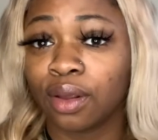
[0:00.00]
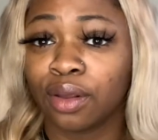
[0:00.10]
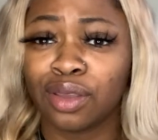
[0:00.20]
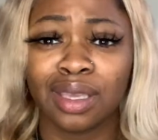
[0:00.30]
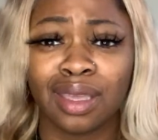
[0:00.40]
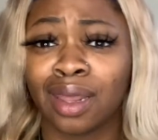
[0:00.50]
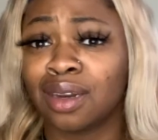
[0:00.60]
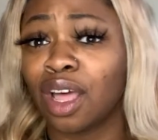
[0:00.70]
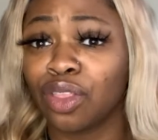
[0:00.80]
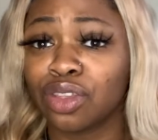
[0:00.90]
You can get it at
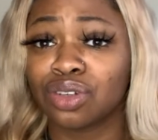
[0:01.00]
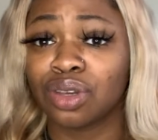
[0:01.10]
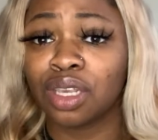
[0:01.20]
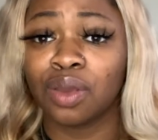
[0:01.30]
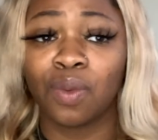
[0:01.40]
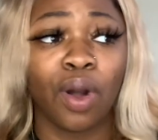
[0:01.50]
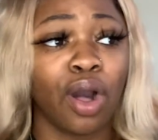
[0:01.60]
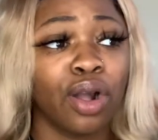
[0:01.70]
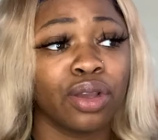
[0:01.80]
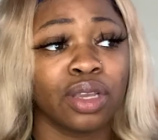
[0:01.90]
Dollar Tree,
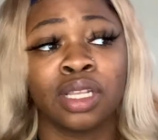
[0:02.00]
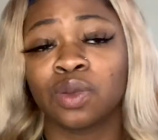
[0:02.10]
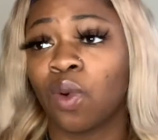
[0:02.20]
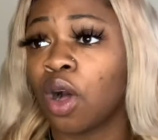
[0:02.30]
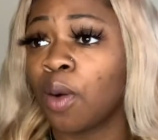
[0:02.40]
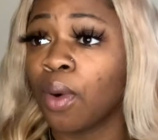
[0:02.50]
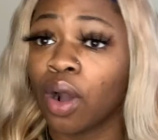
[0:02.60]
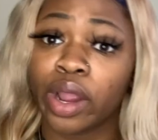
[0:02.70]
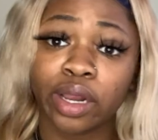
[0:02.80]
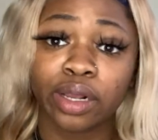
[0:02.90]
Walgreens,
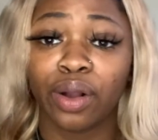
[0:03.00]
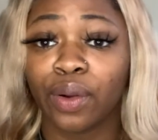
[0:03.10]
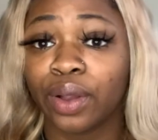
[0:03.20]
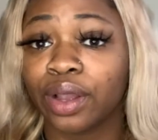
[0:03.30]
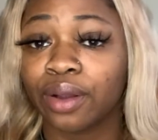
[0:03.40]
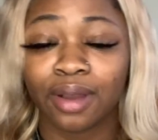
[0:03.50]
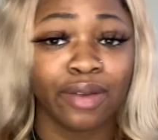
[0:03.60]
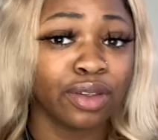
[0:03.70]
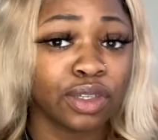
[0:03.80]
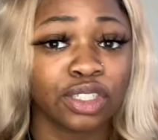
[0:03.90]
Walmart, Kroger,
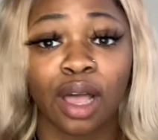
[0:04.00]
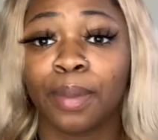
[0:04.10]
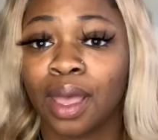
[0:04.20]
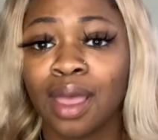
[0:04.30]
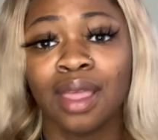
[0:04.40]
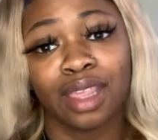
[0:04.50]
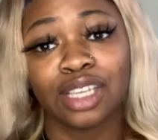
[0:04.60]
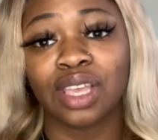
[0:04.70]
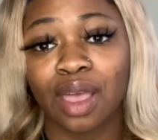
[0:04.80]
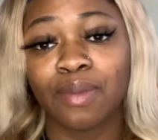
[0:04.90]
wherever you shop. They
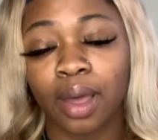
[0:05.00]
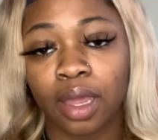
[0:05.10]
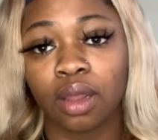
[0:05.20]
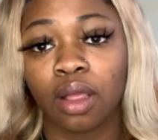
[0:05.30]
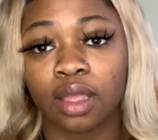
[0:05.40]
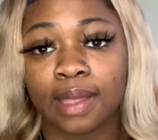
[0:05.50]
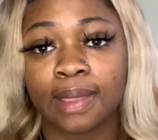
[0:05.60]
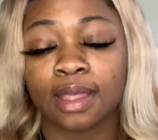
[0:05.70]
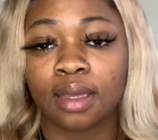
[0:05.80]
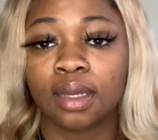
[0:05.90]
should have Mitadol in
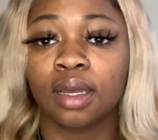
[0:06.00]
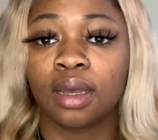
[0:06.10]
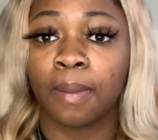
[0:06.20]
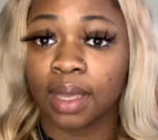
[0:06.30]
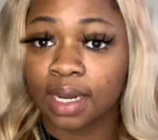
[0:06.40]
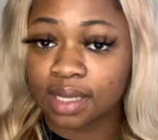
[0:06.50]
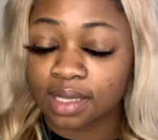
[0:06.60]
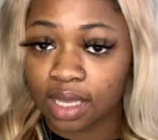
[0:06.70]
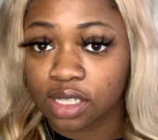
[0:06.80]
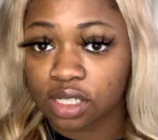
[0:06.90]
the medicine
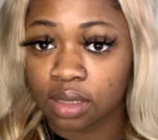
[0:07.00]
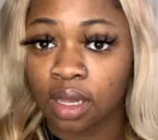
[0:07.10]
section.